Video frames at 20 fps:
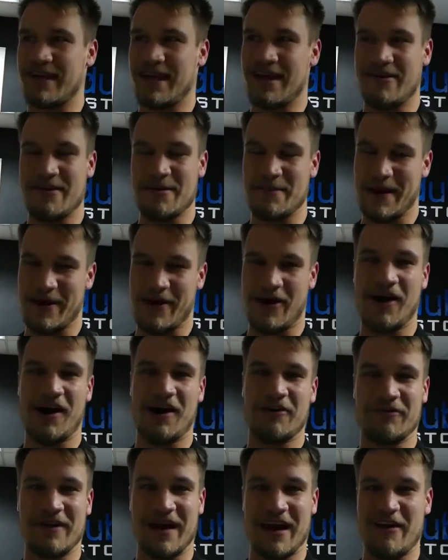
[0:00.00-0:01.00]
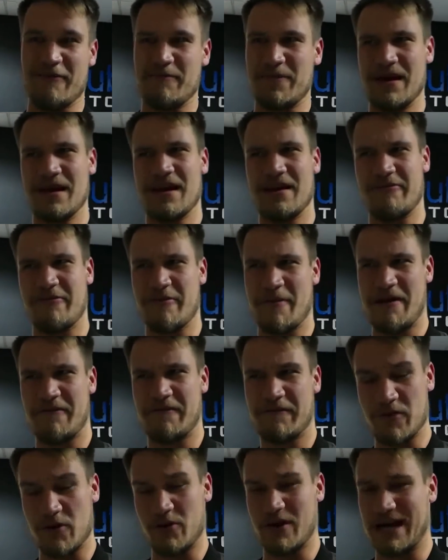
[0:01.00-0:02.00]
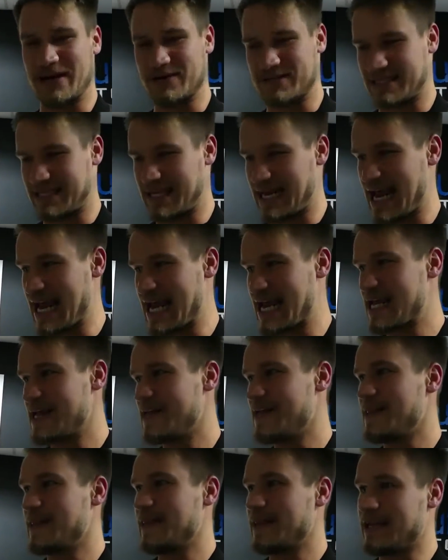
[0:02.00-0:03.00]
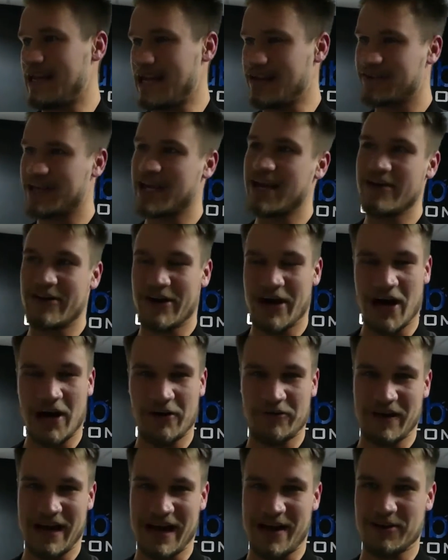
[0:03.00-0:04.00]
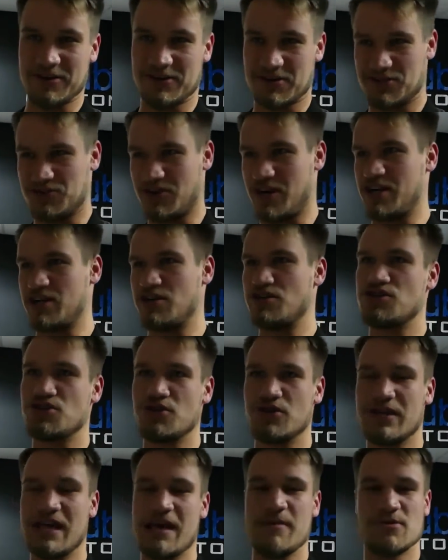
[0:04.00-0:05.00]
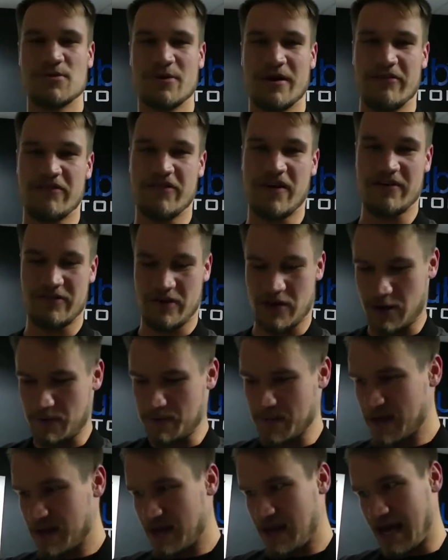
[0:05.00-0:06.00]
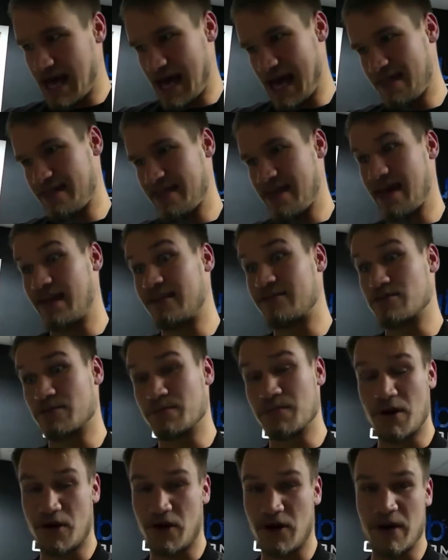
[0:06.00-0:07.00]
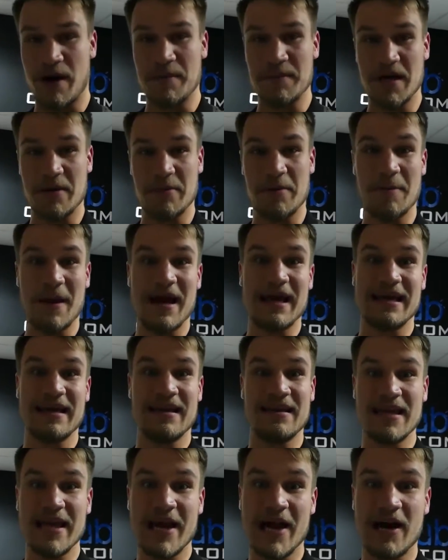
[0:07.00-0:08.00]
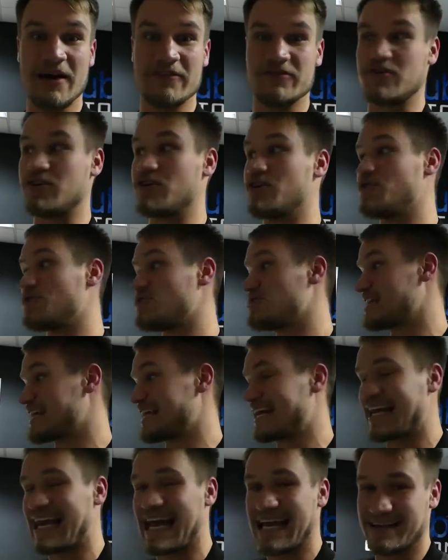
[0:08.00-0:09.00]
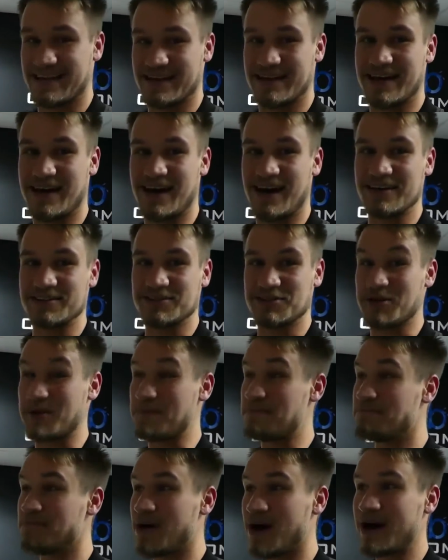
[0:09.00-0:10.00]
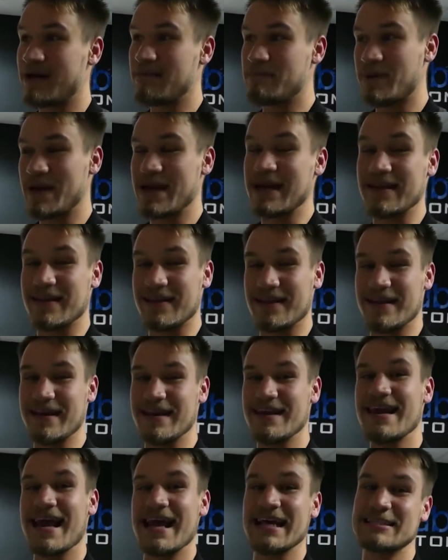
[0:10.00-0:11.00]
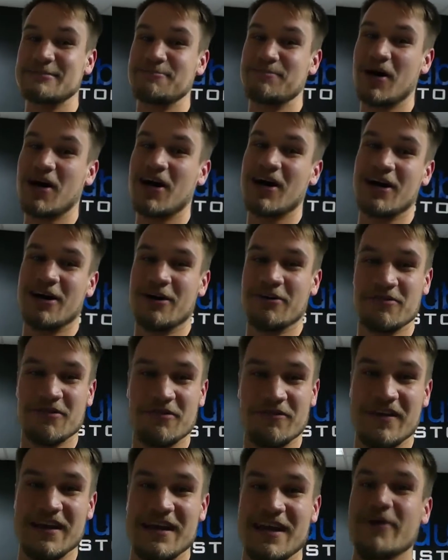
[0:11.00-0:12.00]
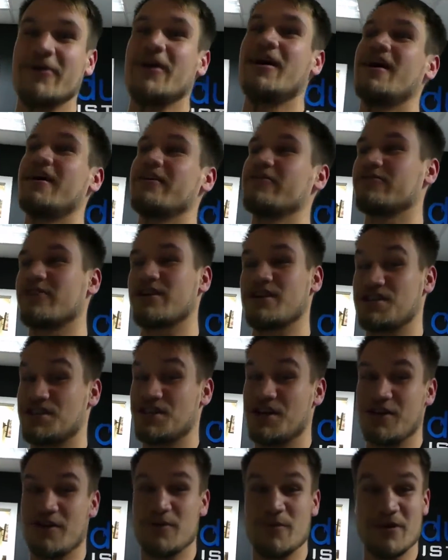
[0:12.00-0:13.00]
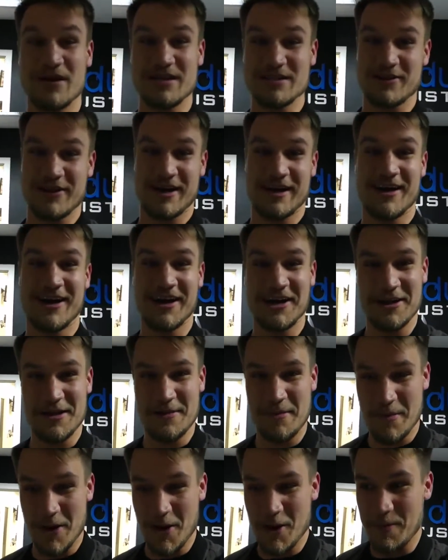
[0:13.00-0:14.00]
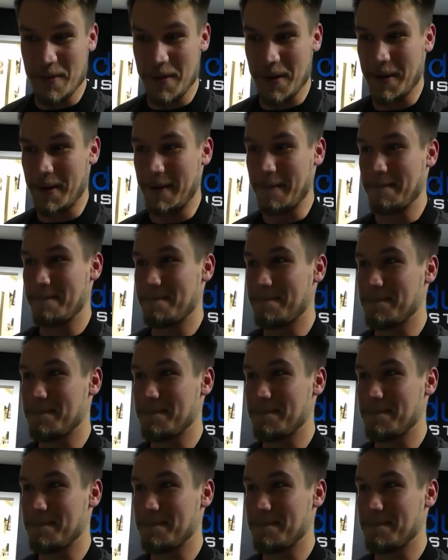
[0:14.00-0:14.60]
here in about half an hour. I've been here for about 4 hours today, leaving here in half an hour to try and endure the M25 home, and then tomorrow I'm coming back in the afternoon to collect the car. So it might be that the next part of the video, after I show you what it's looking like at the moment,